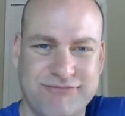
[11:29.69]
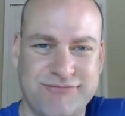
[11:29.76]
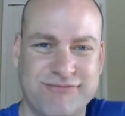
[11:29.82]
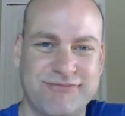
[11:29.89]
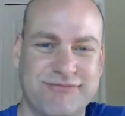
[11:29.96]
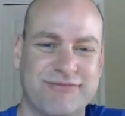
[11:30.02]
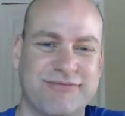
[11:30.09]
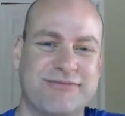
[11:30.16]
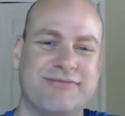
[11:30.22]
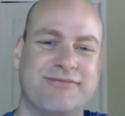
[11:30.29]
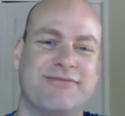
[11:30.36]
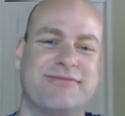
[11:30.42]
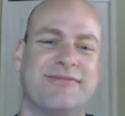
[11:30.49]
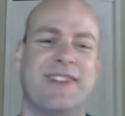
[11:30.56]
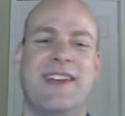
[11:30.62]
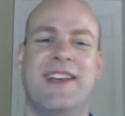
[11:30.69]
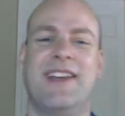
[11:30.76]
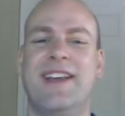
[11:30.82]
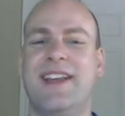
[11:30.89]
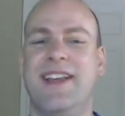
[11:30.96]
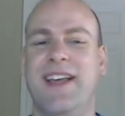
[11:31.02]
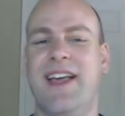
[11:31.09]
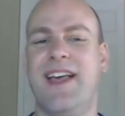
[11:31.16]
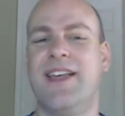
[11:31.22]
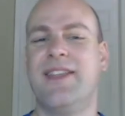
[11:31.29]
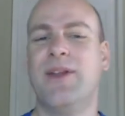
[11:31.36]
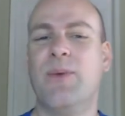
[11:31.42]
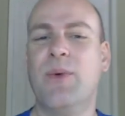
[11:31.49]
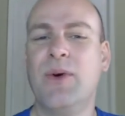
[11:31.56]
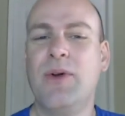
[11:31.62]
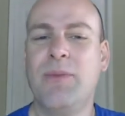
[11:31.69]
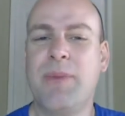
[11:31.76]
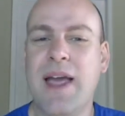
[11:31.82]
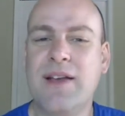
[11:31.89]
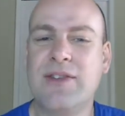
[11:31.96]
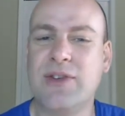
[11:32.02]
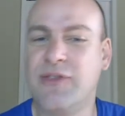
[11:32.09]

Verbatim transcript: The World Bank's